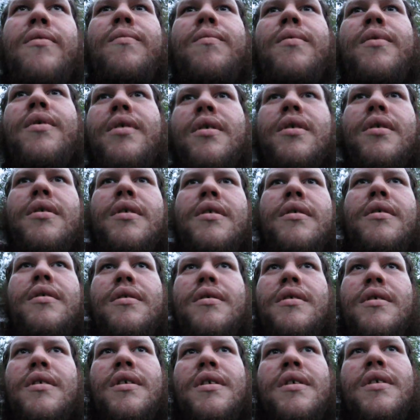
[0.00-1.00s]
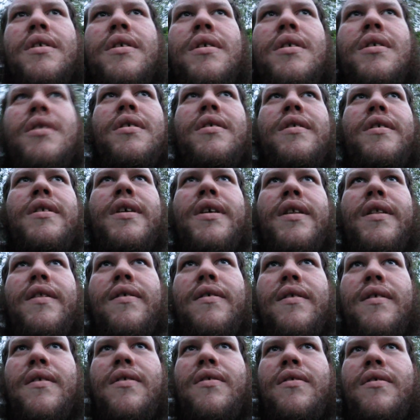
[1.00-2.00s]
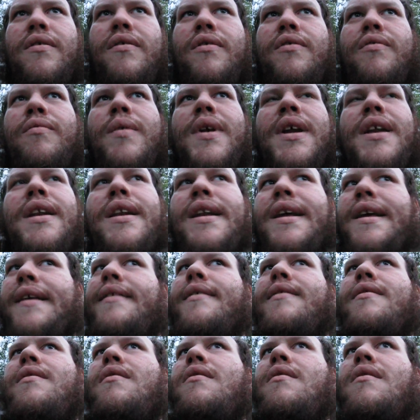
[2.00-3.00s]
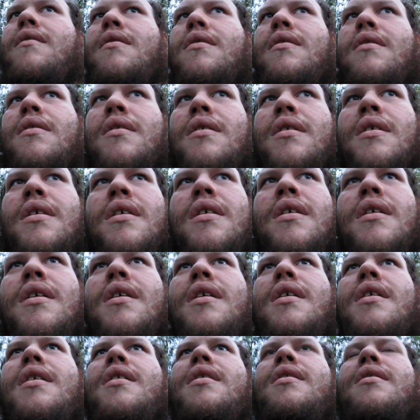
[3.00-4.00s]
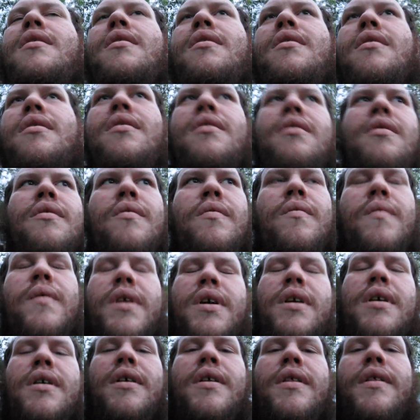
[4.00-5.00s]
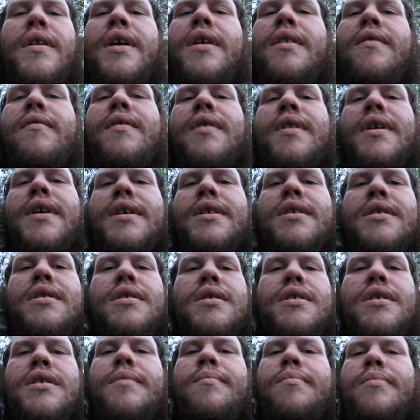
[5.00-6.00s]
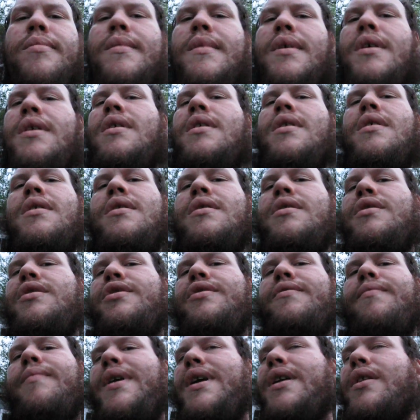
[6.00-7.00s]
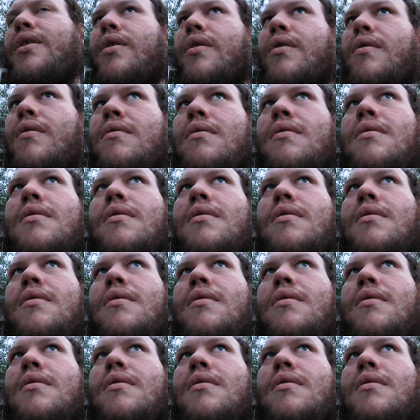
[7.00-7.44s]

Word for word: world that's its greenness. And we call that relationship crino.